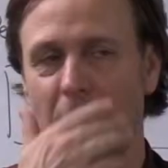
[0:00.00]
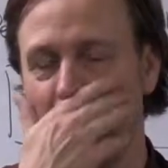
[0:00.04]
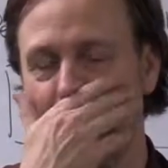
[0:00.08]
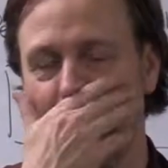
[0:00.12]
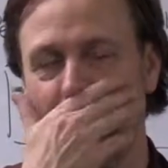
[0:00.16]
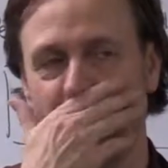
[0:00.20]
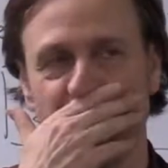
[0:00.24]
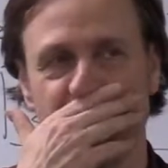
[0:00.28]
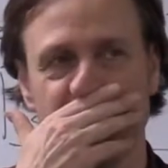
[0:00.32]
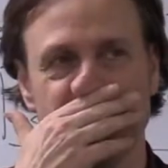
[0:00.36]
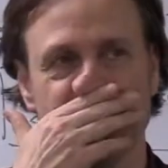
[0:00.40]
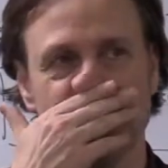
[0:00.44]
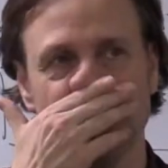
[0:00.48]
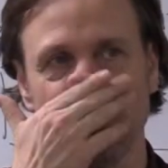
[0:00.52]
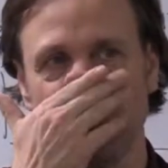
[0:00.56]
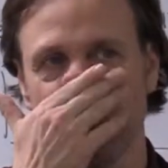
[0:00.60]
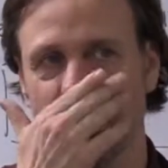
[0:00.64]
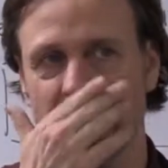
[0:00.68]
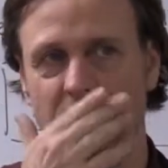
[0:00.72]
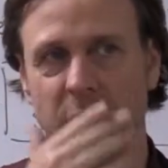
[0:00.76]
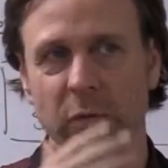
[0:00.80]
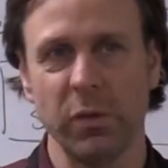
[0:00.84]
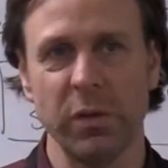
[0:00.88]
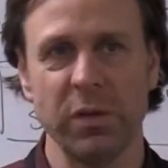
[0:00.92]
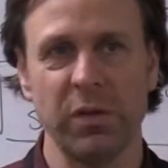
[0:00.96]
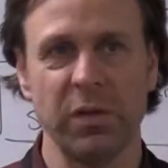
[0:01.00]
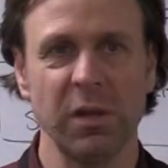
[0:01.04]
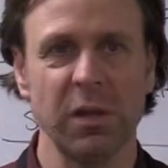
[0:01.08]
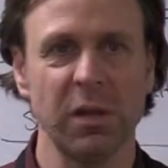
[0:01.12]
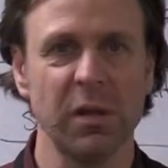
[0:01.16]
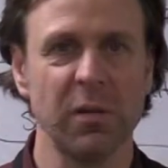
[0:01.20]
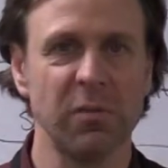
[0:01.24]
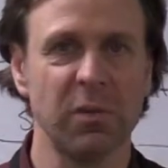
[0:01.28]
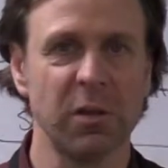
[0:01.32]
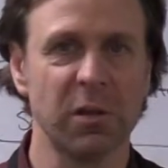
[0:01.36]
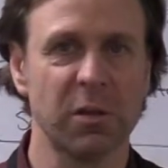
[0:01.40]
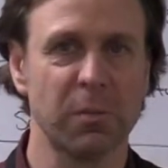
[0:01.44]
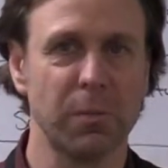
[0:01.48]
So whenever we think
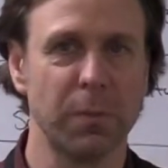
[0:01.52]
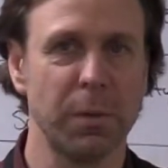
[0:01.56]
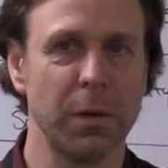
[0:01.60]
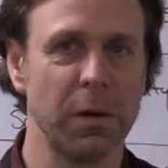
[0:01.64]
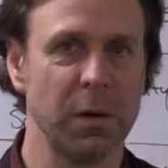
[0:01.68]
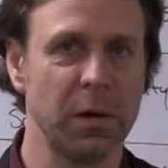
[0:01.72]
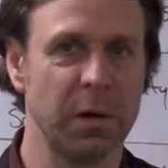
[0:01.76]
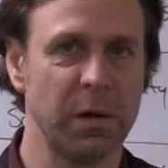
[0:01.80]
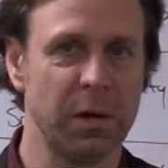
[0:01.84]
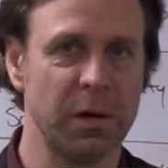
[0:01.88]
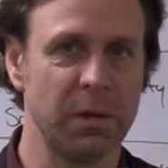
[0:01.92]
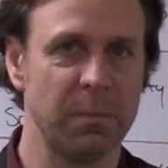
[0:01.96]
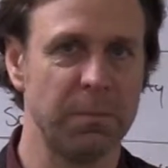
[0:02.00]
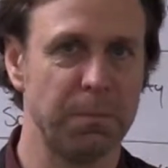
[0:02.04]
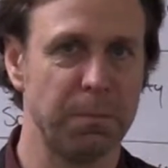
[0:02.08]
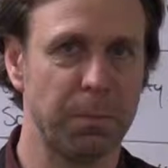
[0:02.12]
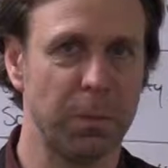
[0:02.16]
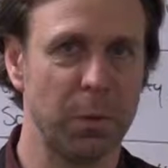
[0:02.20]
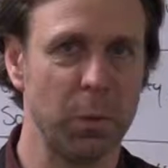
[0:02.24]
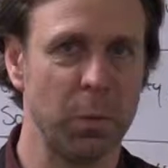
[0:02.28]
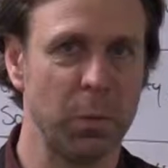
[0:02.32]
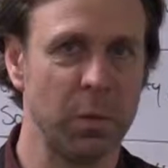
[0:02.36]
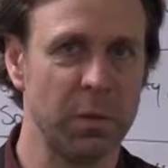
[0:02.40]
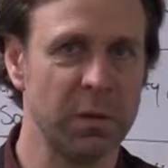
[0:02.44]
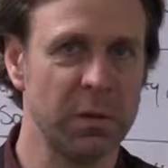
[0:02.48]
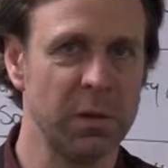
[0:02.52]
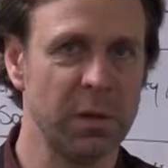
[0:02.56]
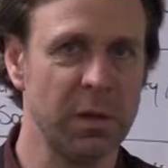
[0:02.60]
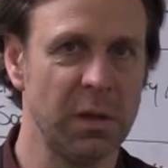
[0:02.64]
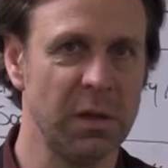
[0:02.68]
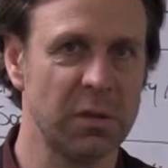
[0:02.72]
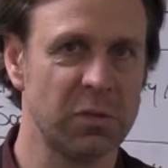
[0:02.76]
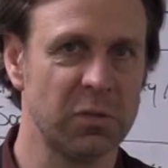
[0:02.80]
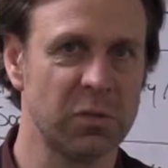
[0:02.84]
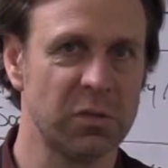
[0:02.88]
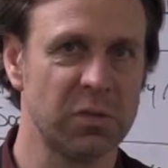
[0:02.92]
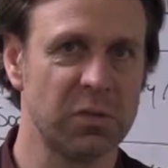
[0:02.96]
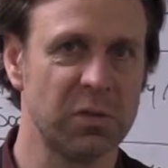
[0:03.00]
of this period, one of the
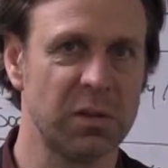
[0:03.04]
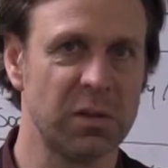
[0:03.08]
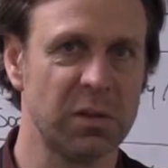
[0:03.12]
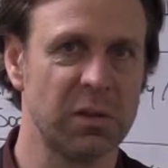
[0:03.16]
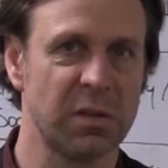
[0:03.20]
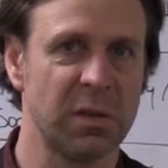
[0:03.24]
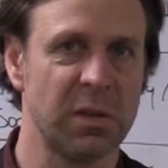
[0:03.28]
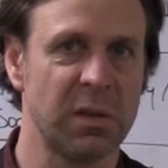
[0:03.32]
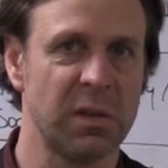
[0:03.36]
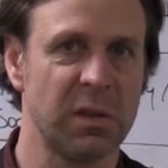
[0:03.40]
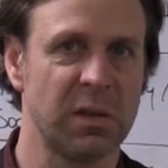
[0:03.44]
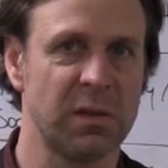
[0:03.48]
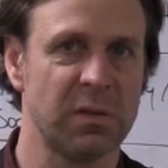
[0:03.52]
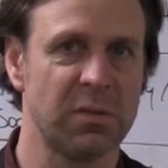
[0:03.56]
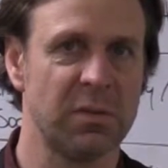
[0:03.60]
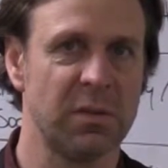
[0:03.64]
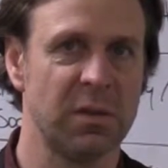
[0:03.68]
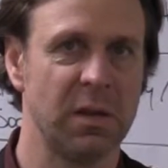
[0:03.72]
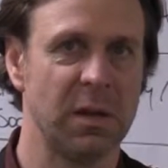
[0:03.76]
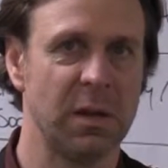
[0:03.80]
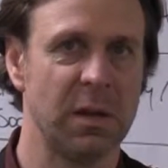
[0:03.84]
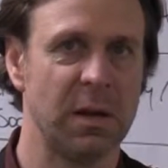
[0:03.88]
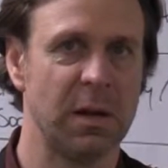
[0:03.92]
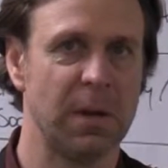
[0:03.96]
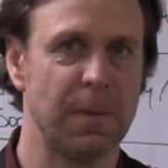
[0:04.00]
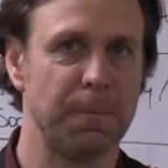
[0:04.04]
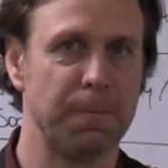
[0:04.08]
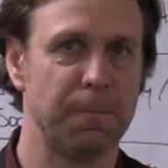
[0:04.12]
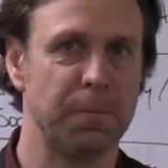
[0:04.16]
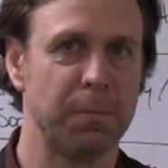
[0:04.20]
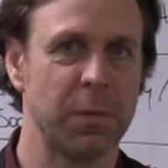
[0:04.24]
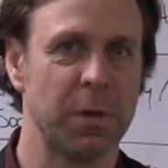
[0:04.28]
interesting things that